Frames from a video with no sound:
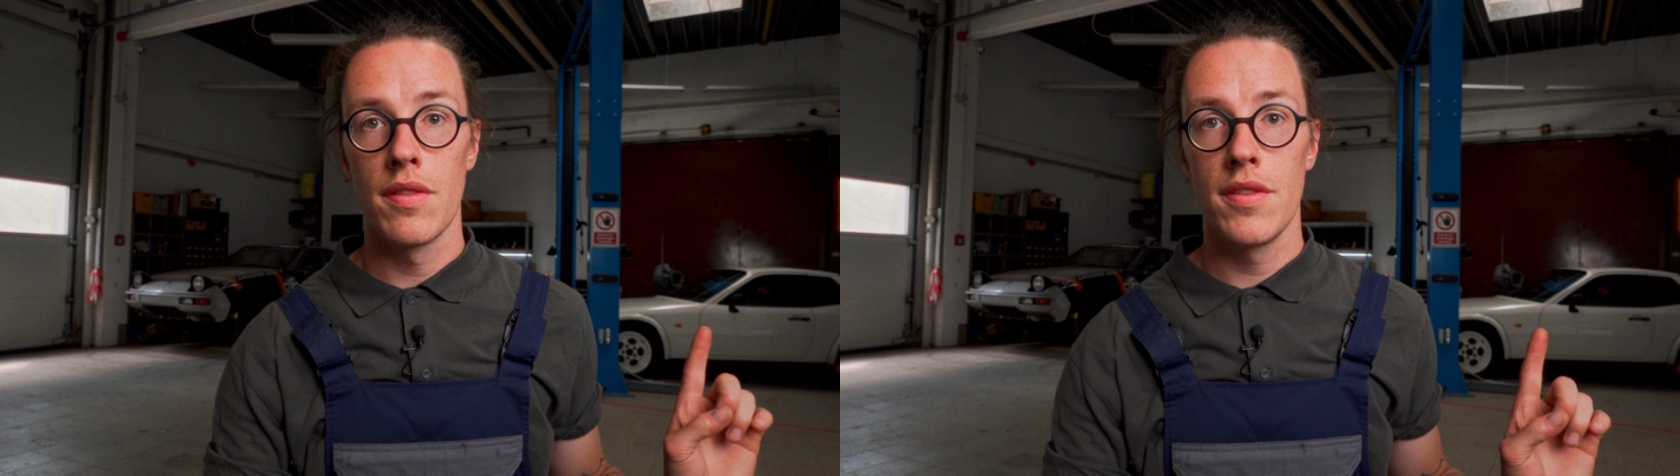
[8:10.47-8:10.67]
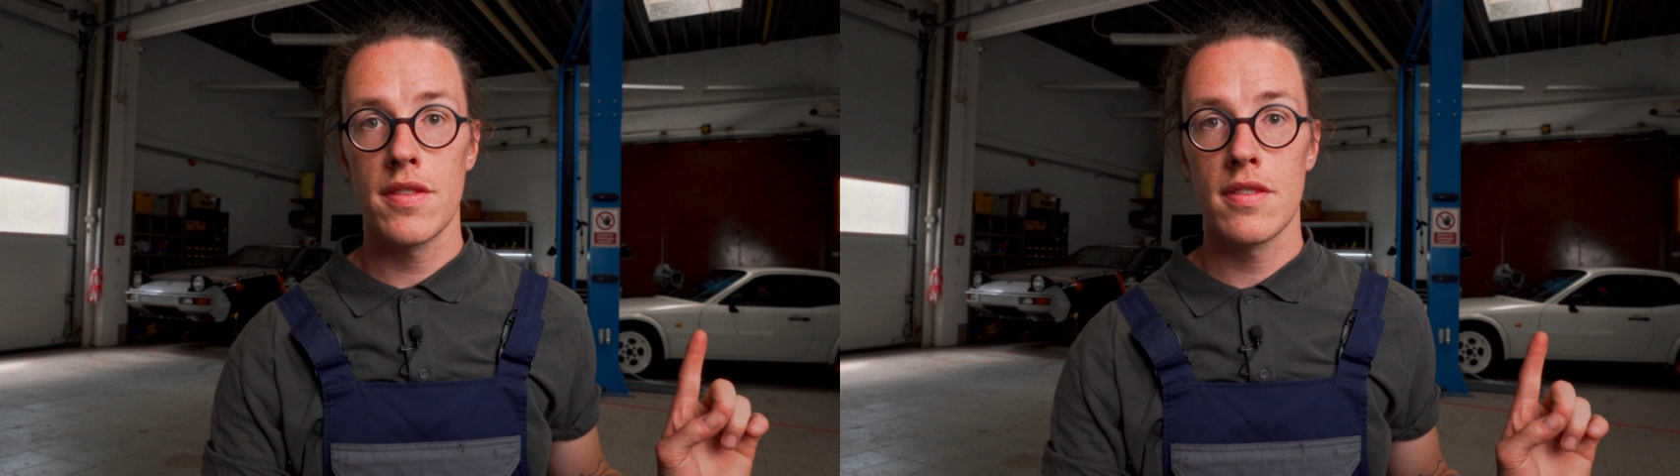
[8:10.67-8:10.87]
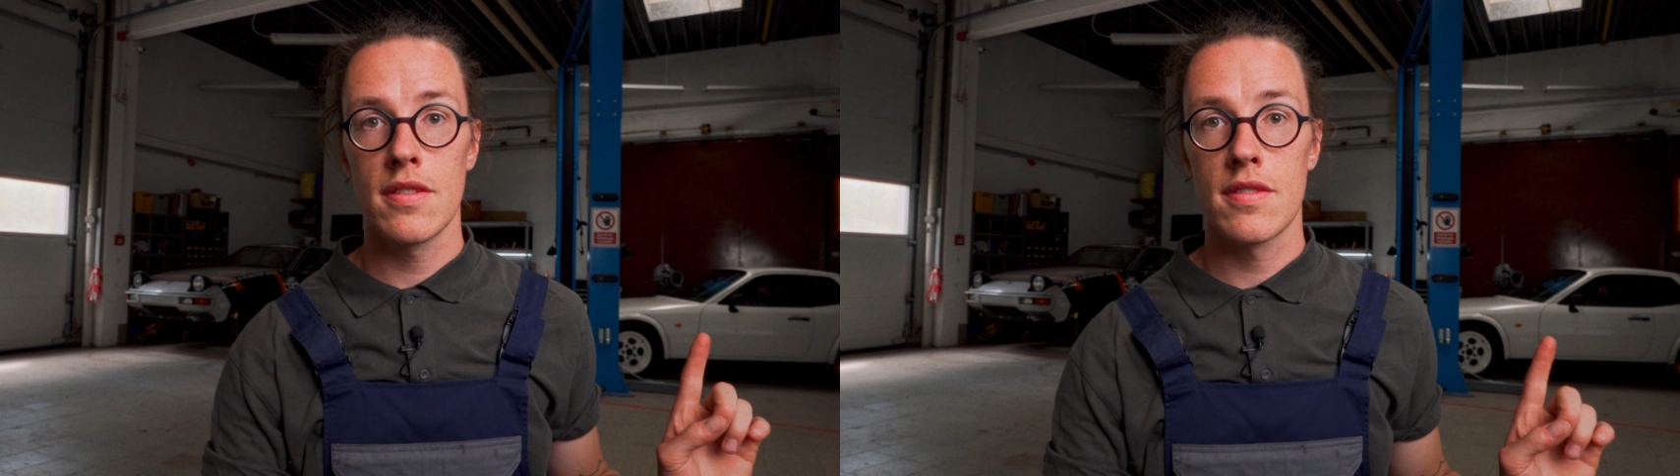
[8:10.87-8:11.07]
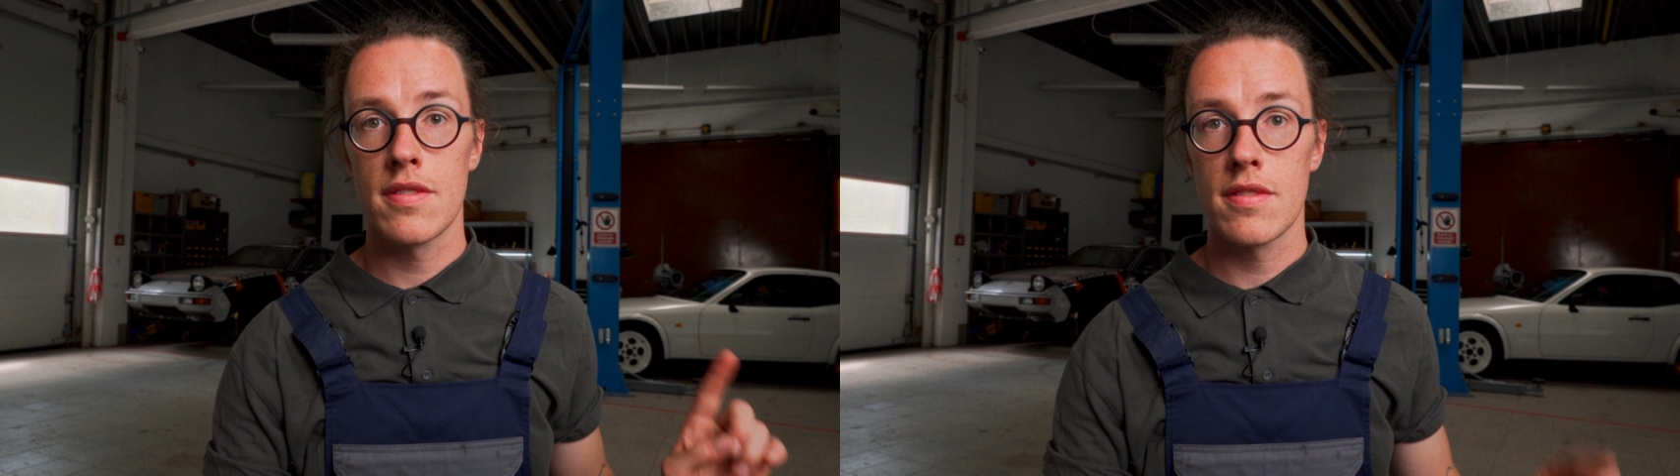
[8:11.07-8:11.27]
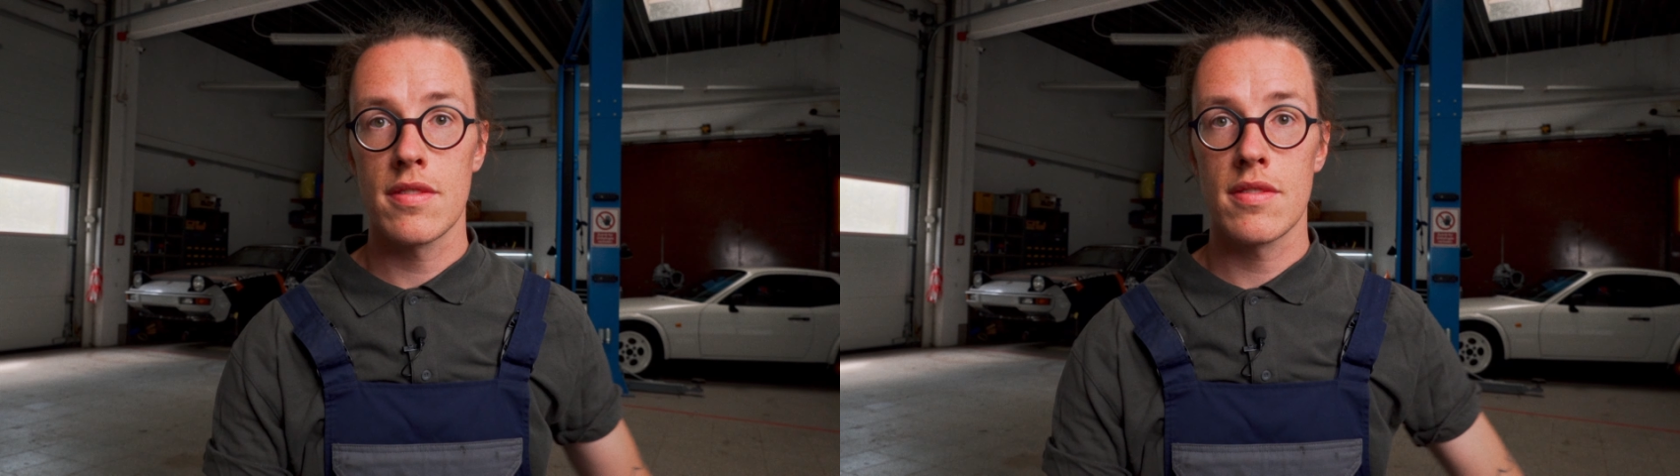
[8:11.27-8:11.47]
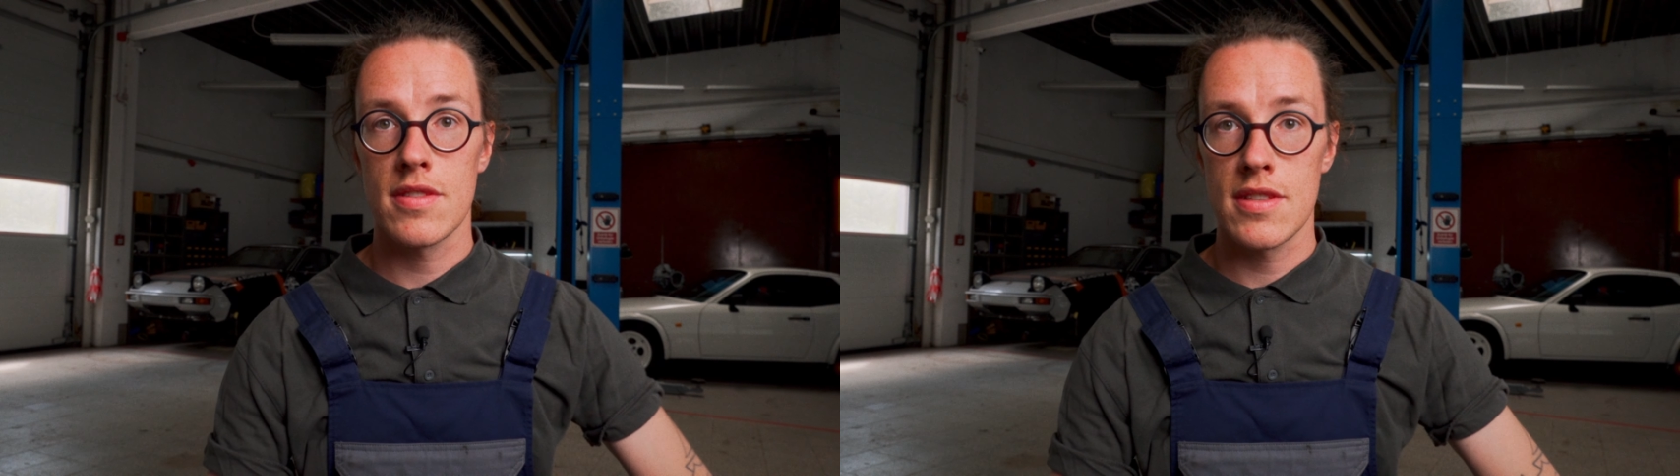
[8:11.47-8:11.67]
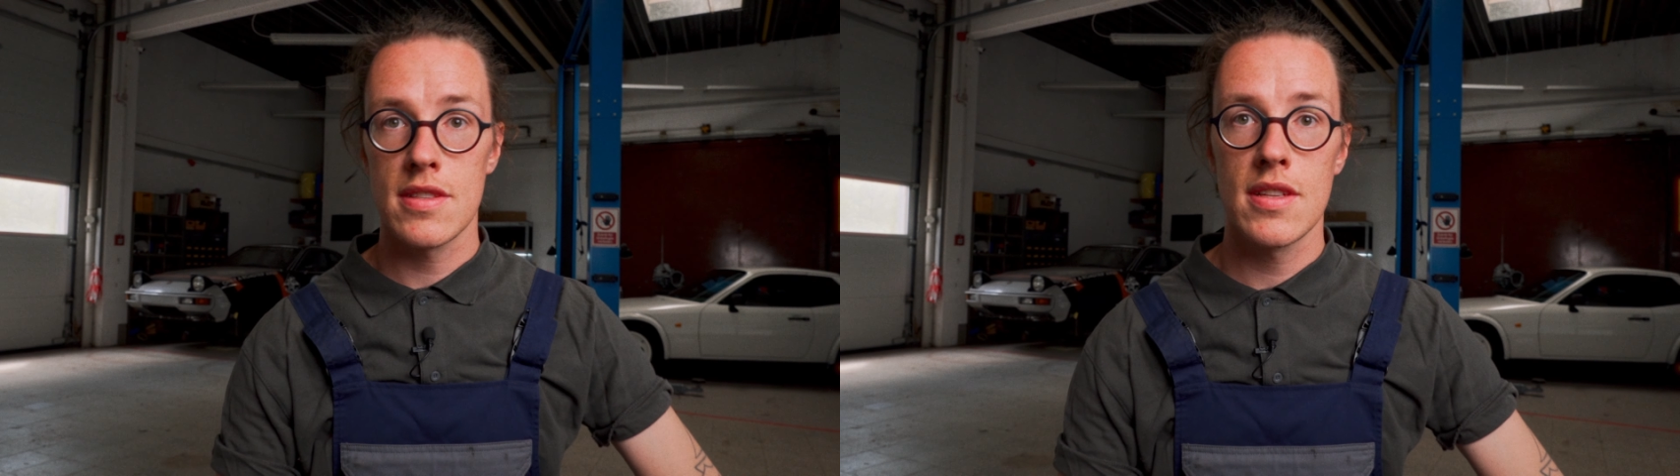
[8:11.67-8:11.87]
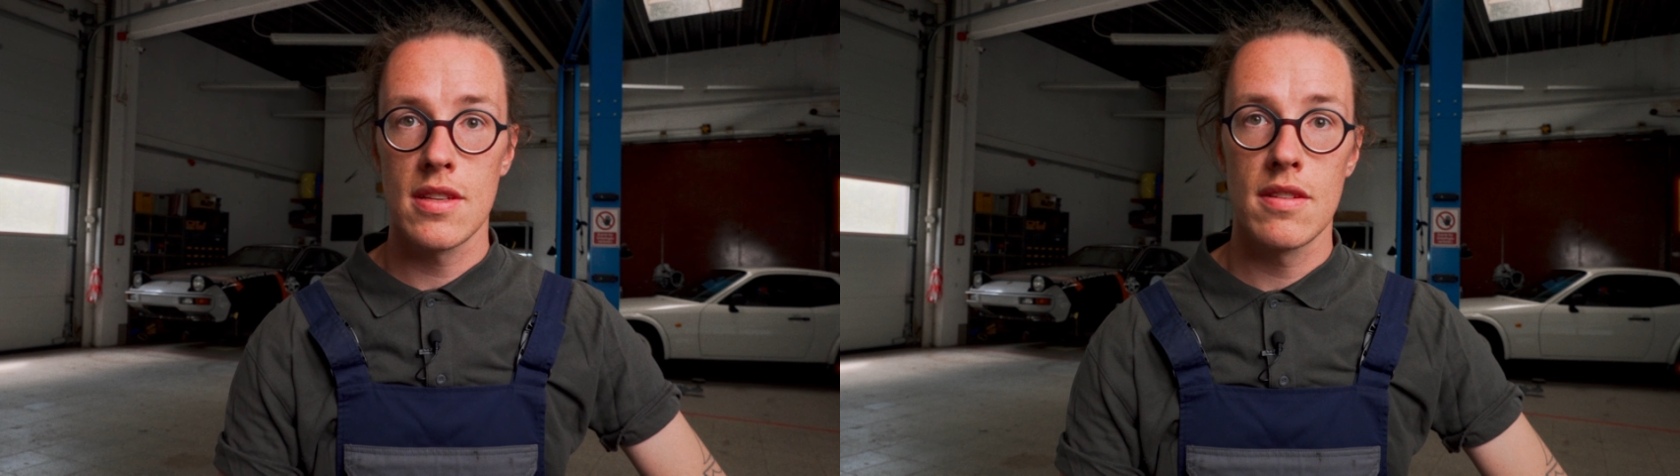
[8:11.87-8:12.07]
This is
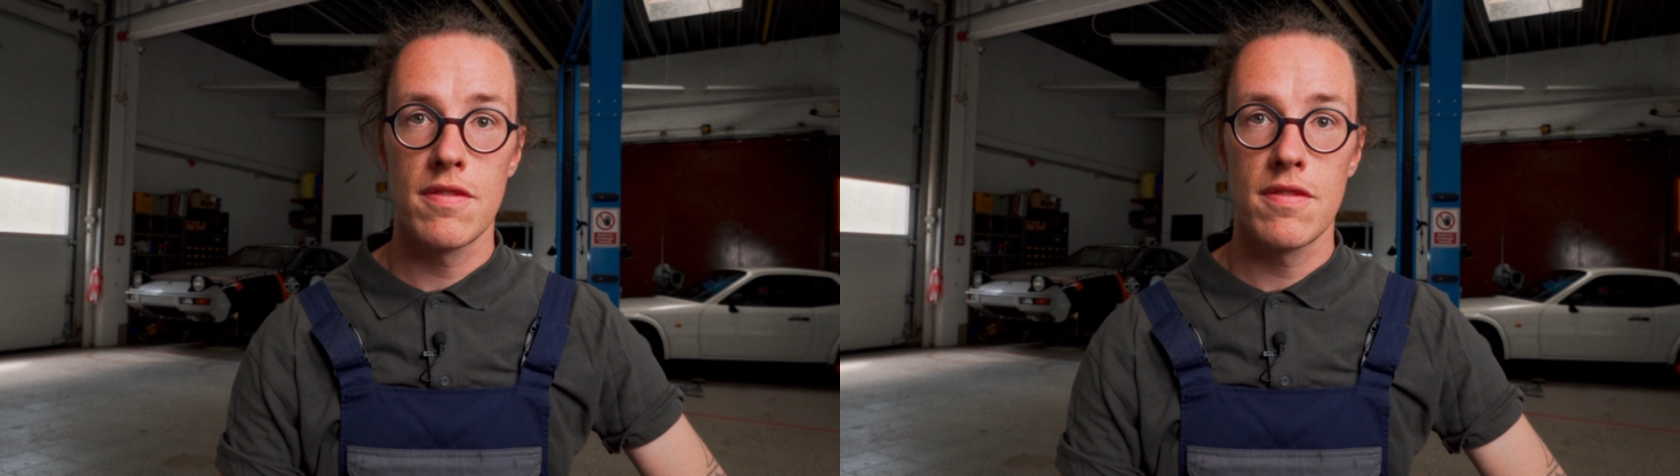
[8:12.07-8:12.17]
still